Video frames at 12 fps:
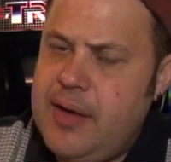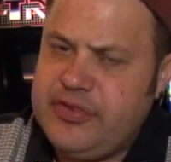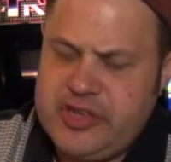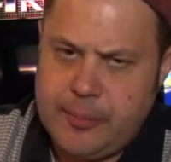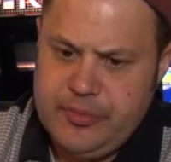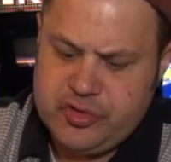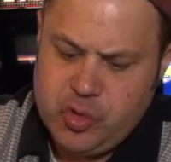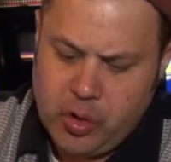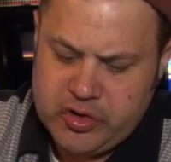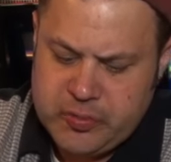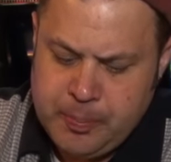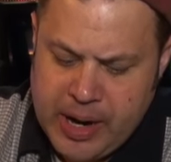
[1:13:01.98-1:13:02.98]
of some
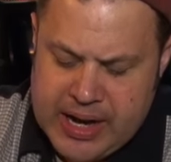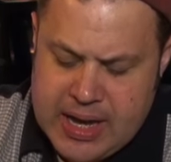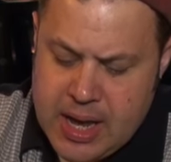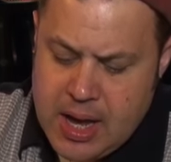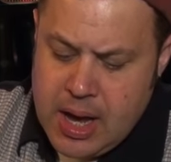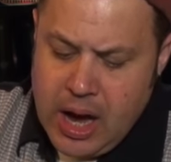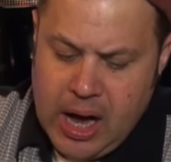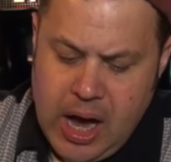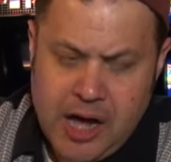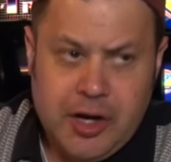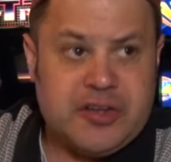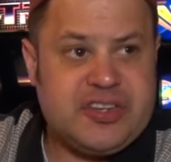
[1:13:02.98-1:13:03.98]
sorts, but uh,
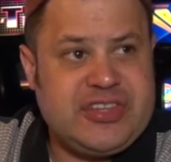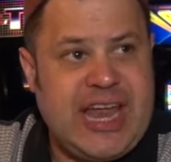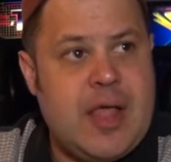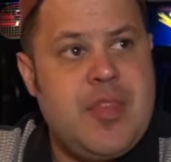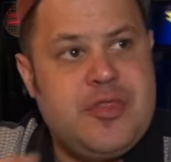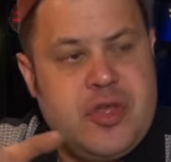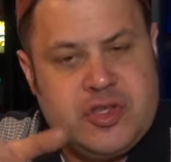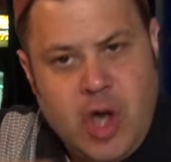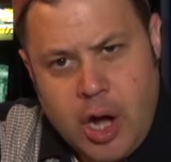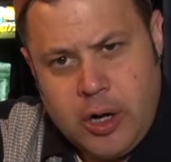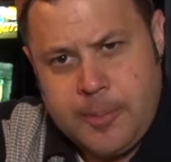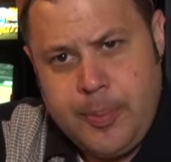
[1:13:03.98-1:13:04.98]
understand that the
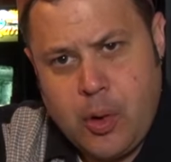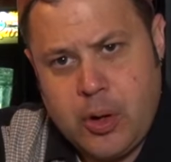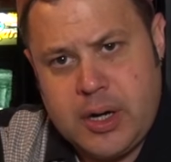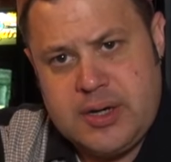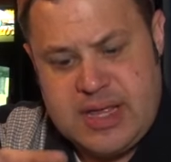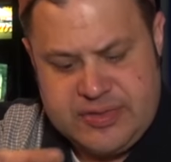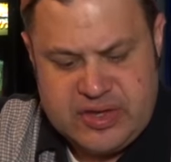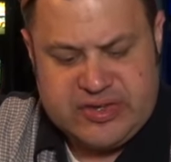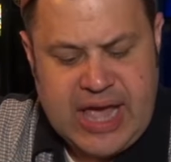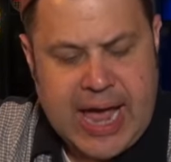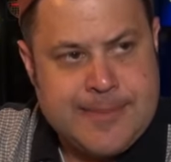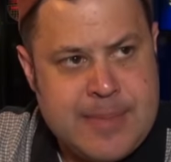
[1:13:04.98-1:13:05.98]
daughter board that this
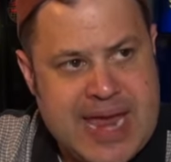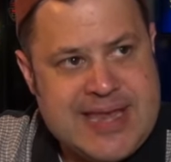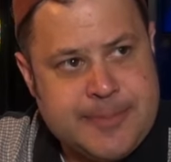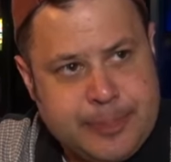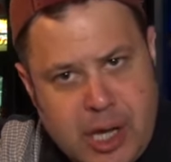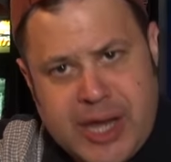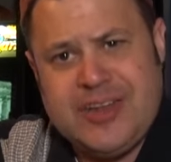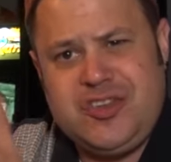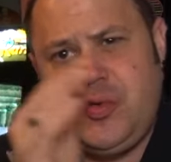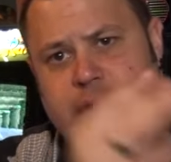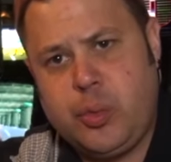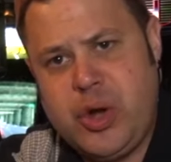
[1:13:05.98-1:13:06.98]
guy made to plug
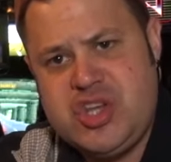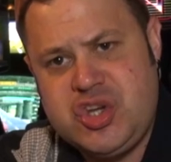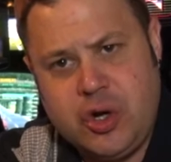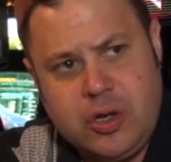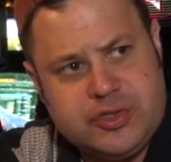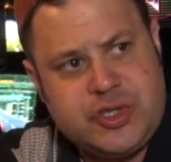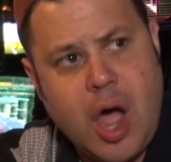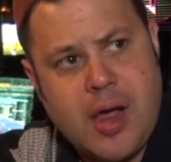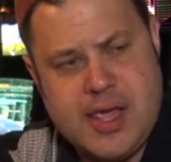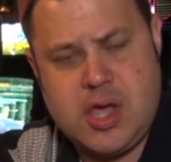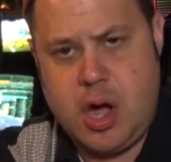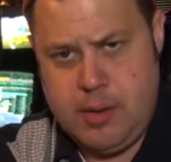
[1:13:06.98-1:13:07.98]
into an original
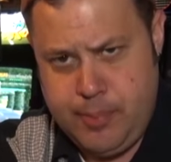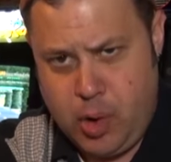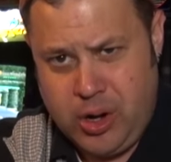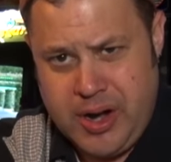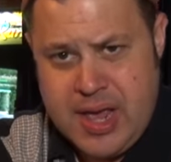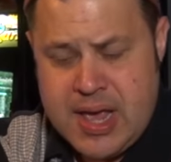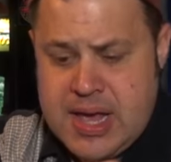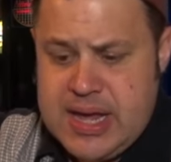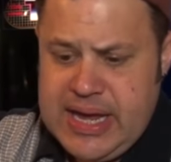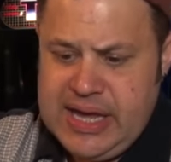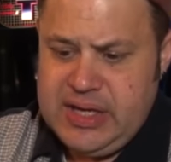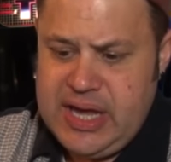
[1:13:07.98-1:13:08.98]
Donkey Kong board
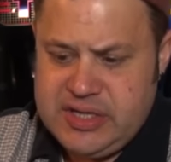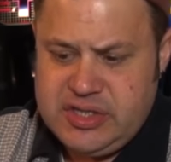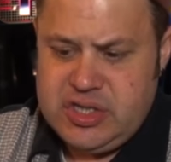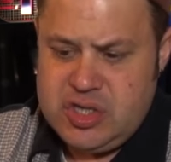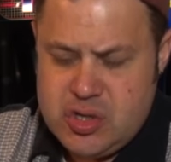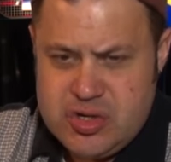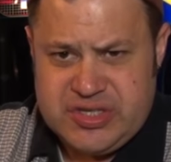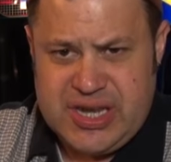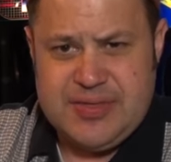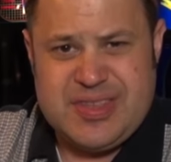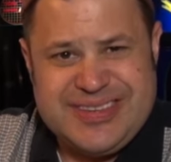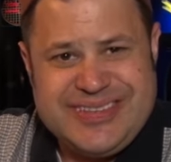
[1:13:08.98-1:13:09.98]
is, is
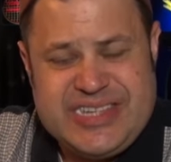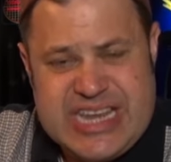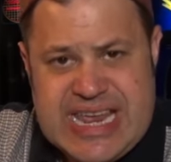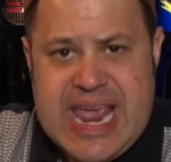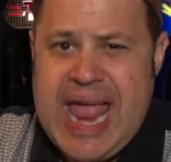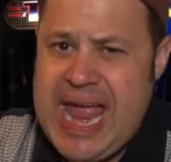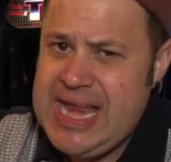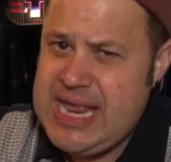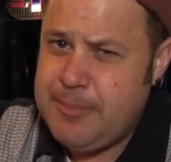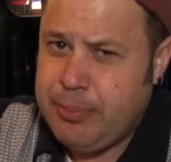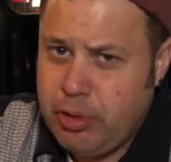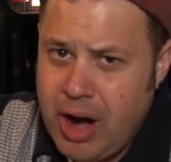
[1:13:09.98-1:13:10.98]
using the
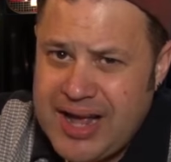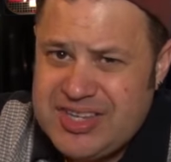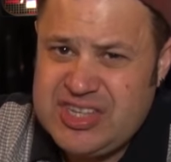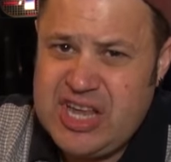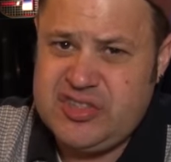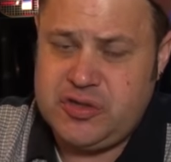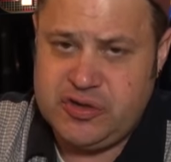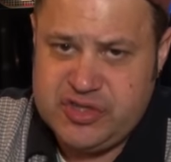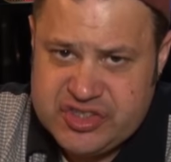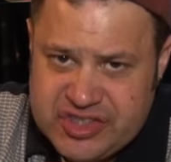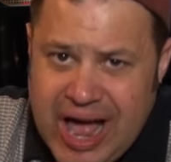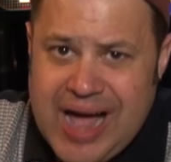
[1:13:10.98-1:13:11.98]
Z80 processor
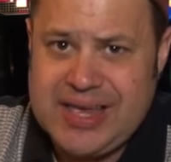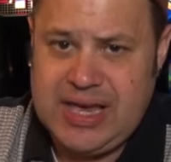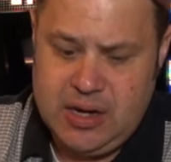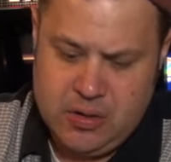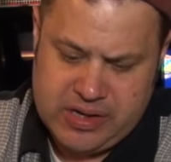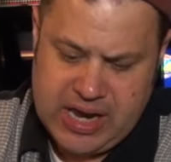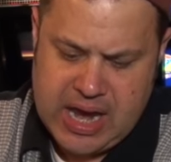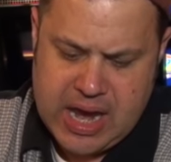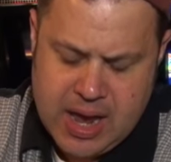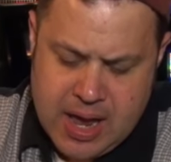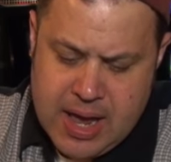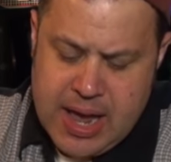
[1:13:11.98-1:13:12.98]
socket, okay?